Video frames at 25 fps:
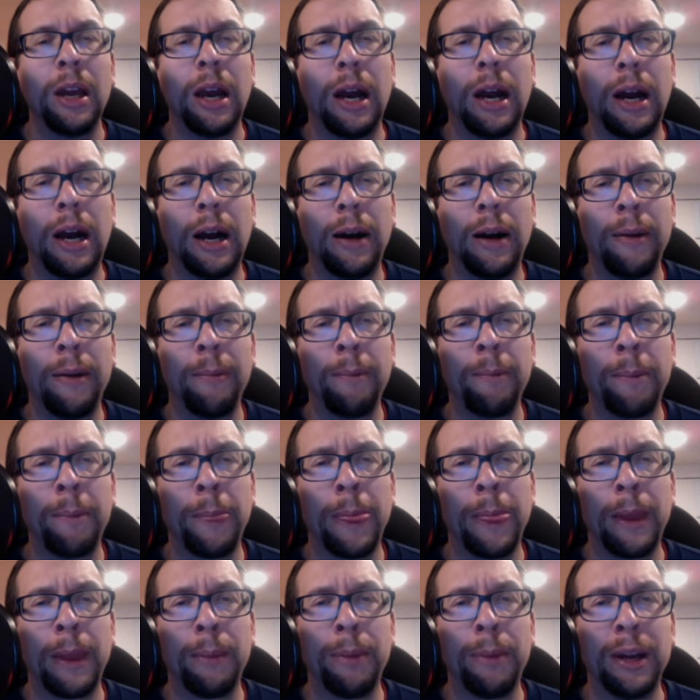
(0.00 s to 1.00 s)
Um,
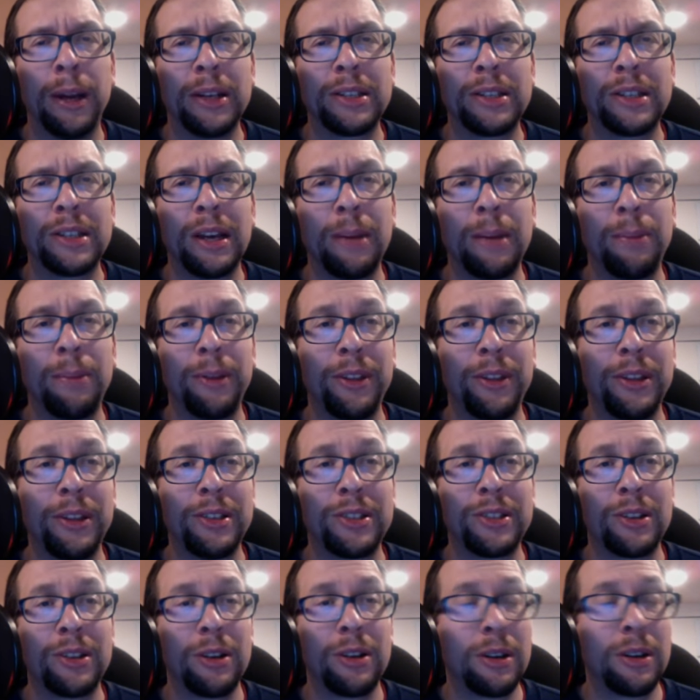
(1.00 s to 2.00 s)
but uh, but
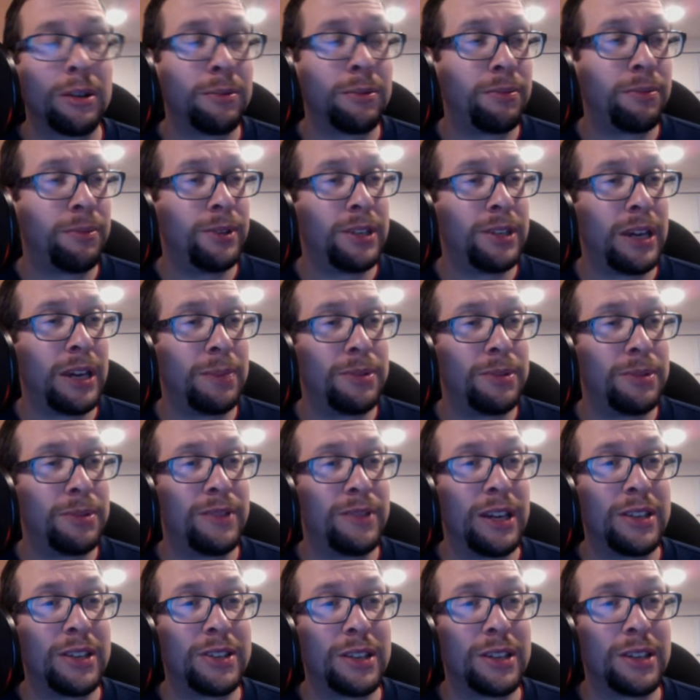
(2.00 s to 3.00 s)
these are the types of
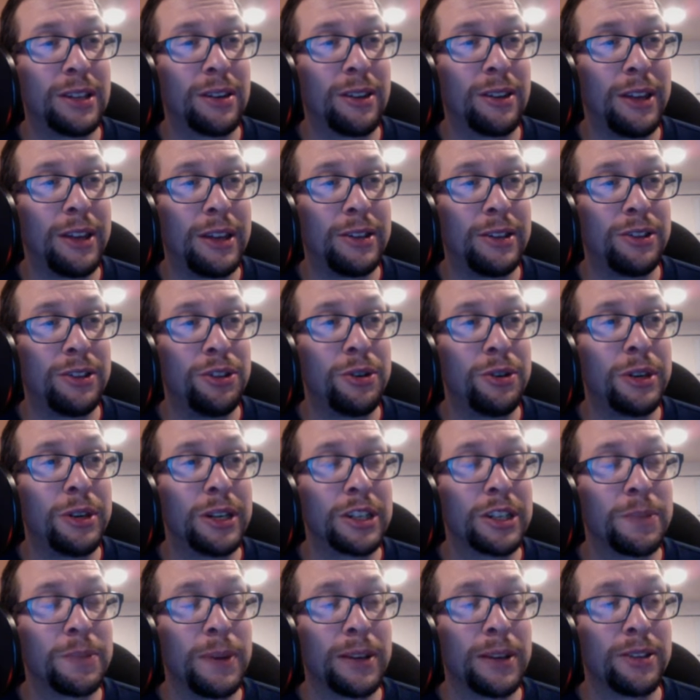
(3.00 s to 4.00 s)
testing that you can
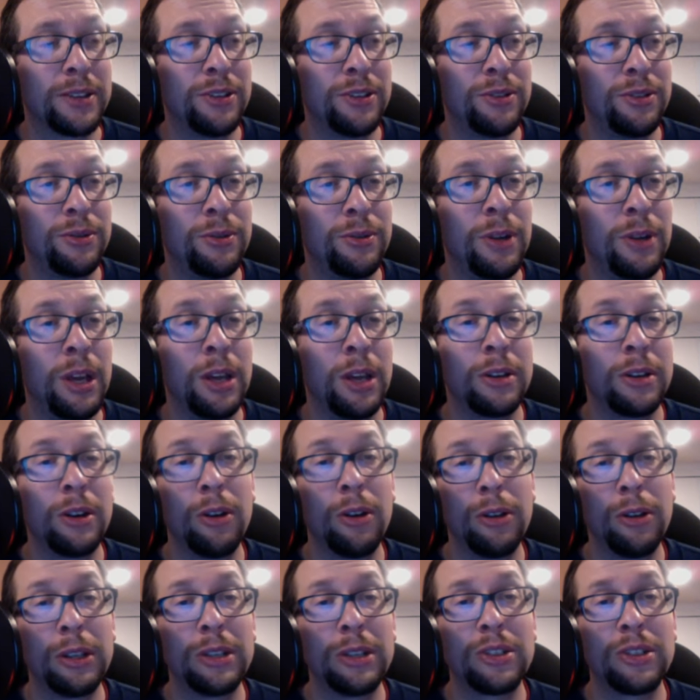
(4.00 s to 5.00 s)
expect to do not
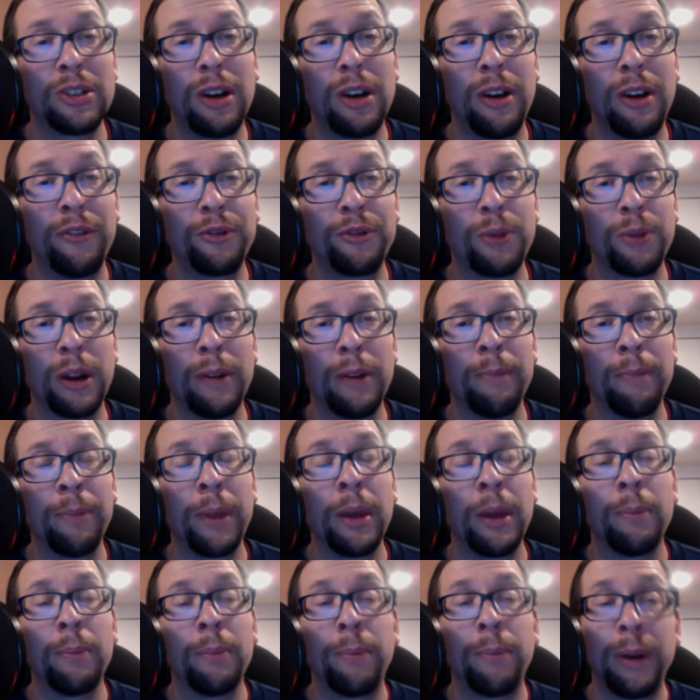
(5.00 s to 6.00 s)
only in software,
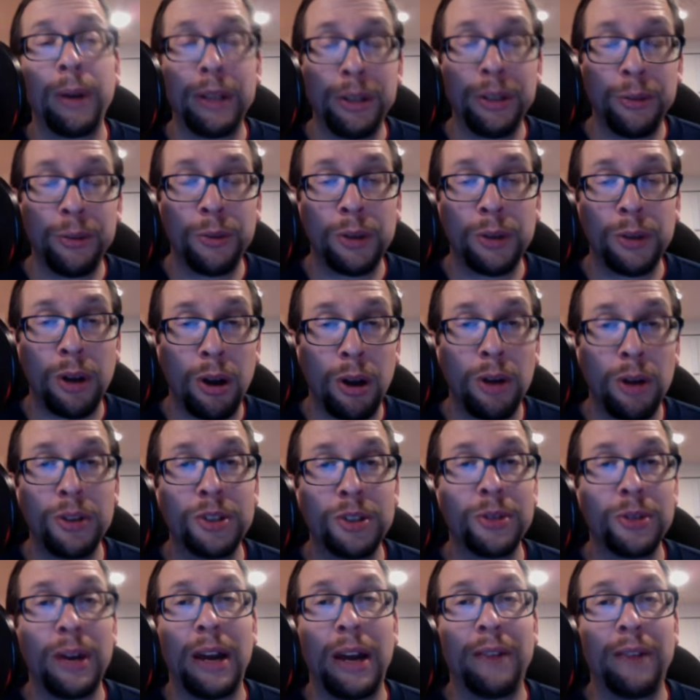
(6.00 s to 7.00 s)
but you would
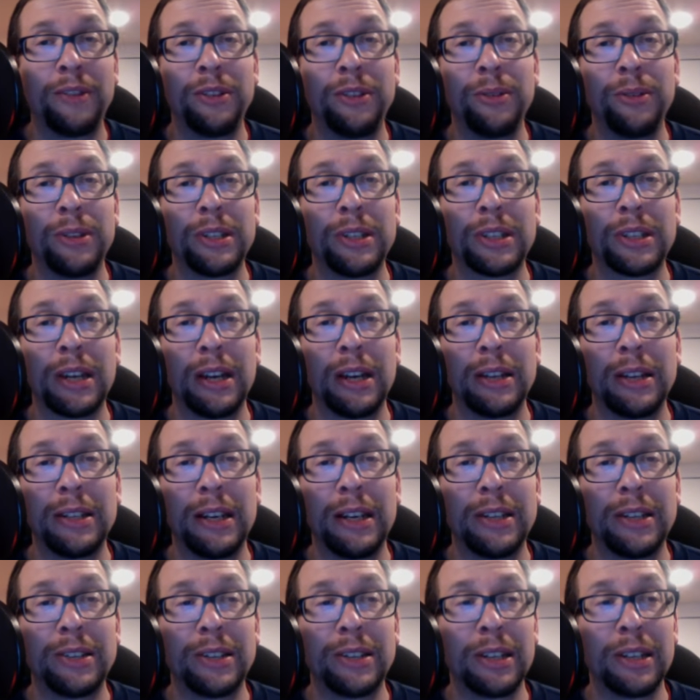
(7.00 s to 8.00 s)
also have to do this kind of
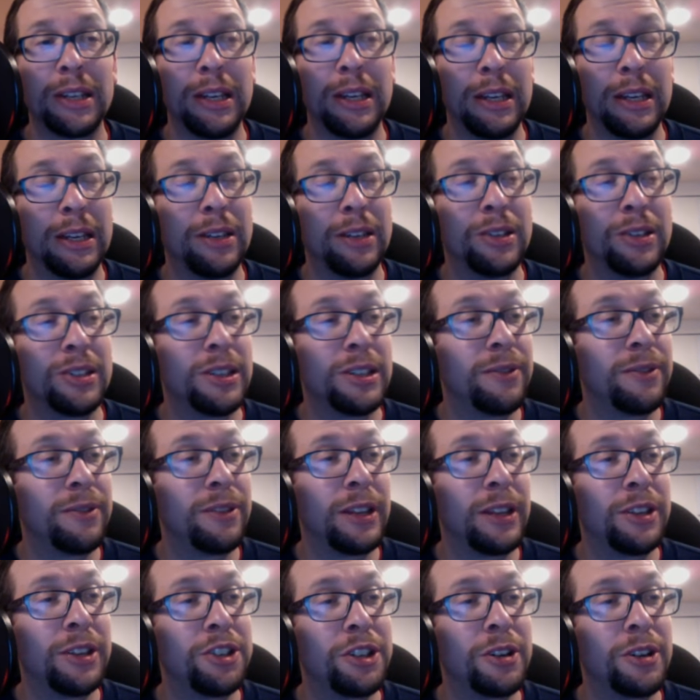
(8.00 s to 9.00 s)
testing in a civil
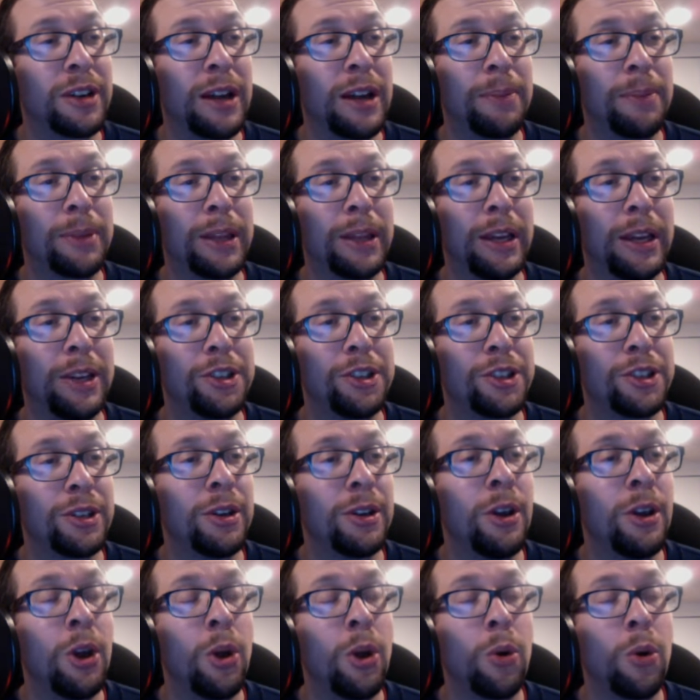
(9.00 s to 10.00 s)
engineering application
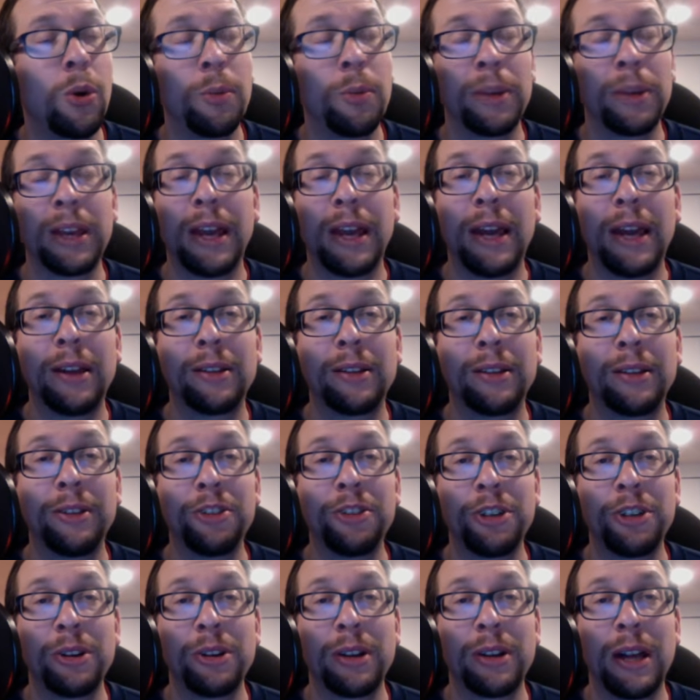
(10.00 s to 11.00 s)
or mechanical
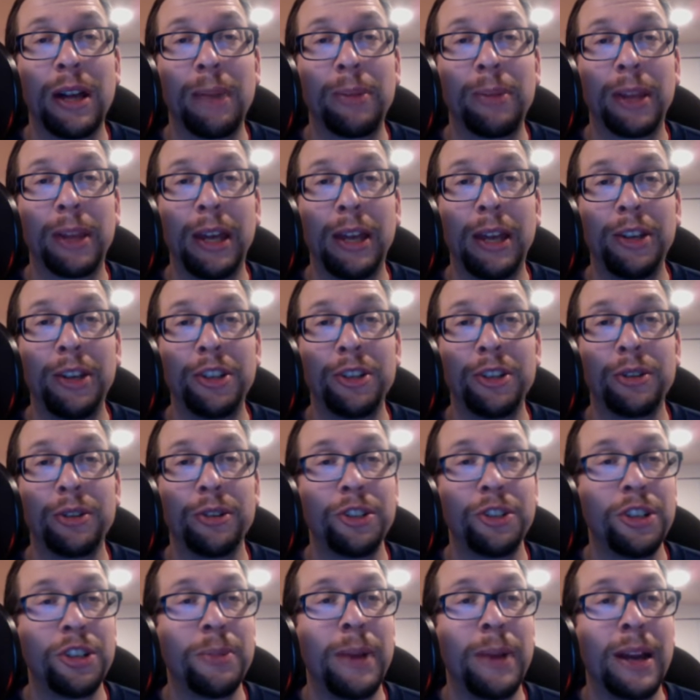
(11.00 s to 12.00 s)
engineering application or
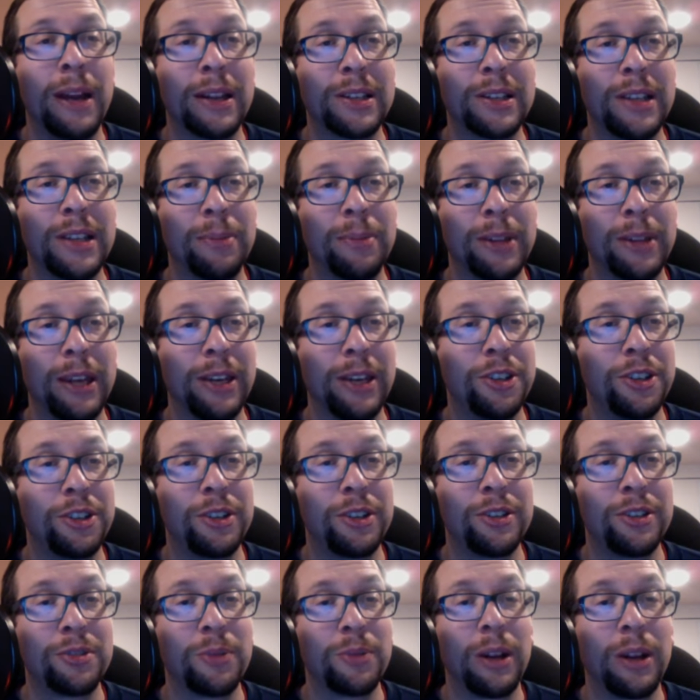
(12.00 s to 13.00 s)
geomatics
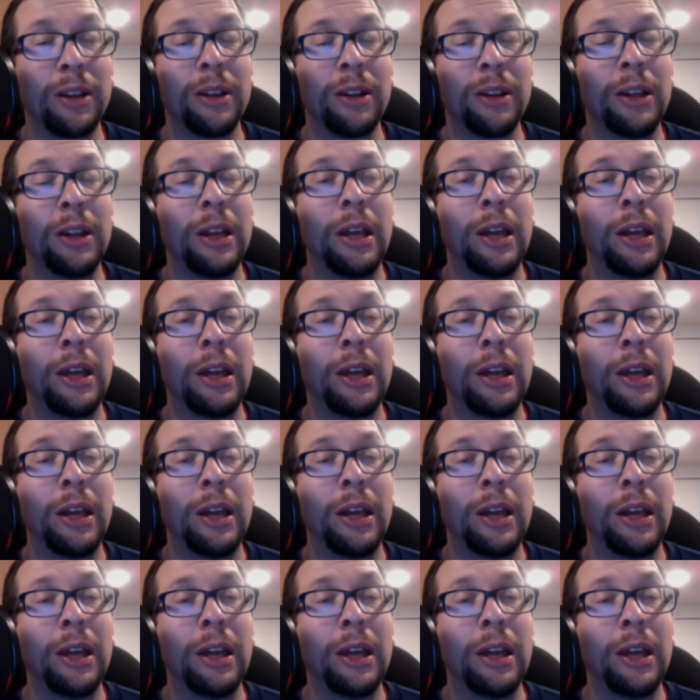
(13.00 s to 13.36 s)
application as well